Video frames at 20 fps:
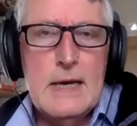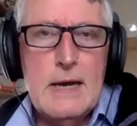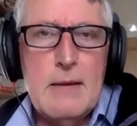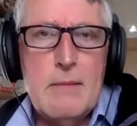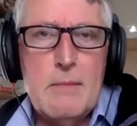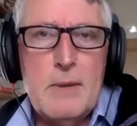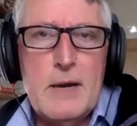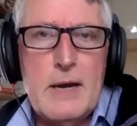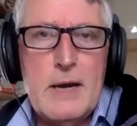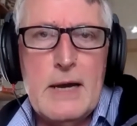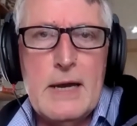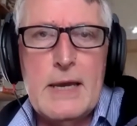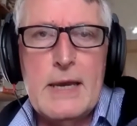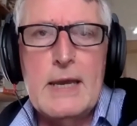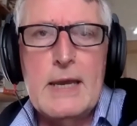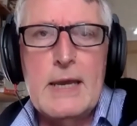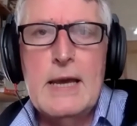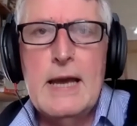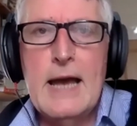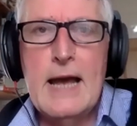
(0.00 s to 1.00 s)
by
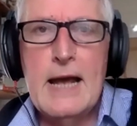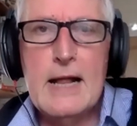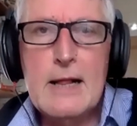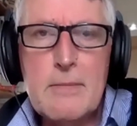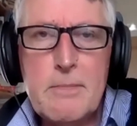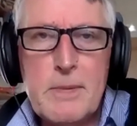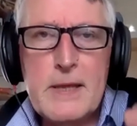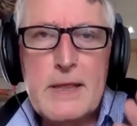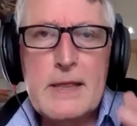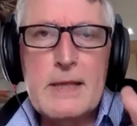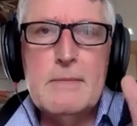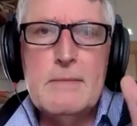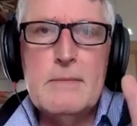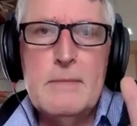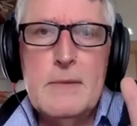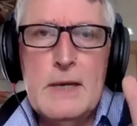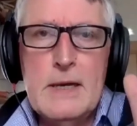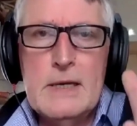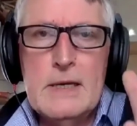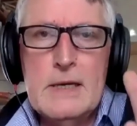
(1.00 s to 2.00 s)
helping them
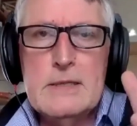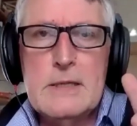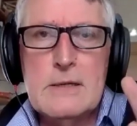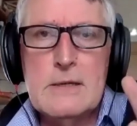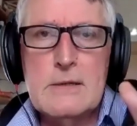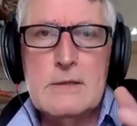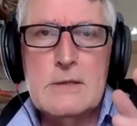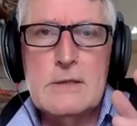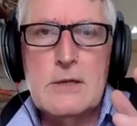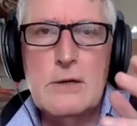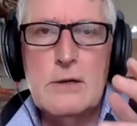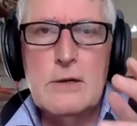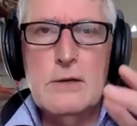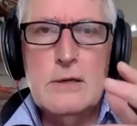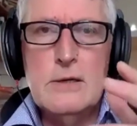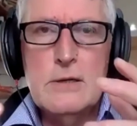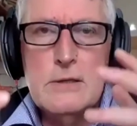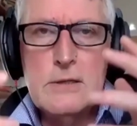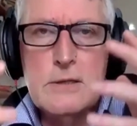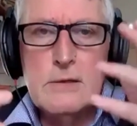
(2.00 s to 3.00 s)

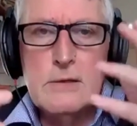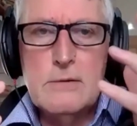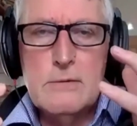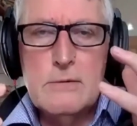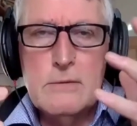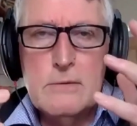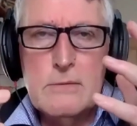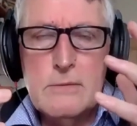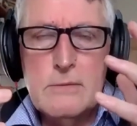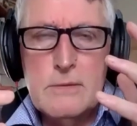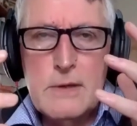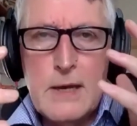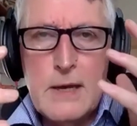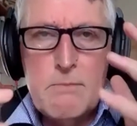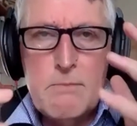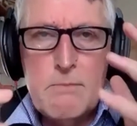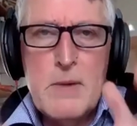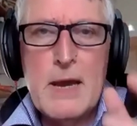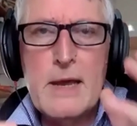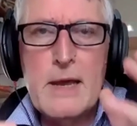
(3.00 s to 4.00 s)
to
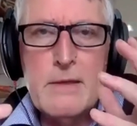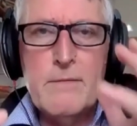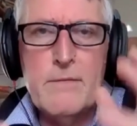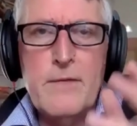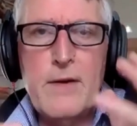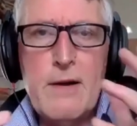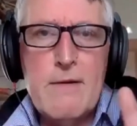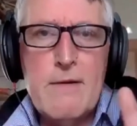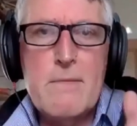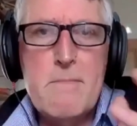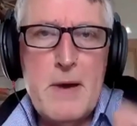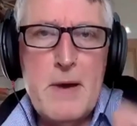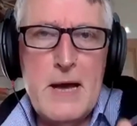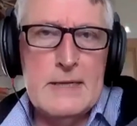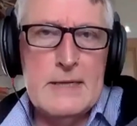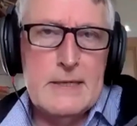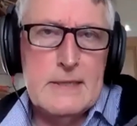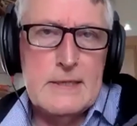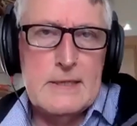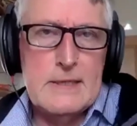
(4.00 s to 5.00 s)
make the very
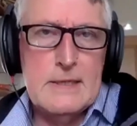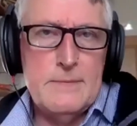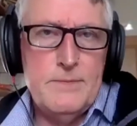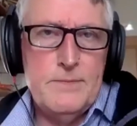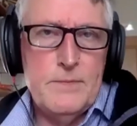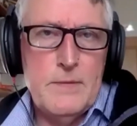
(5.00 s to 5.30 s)
best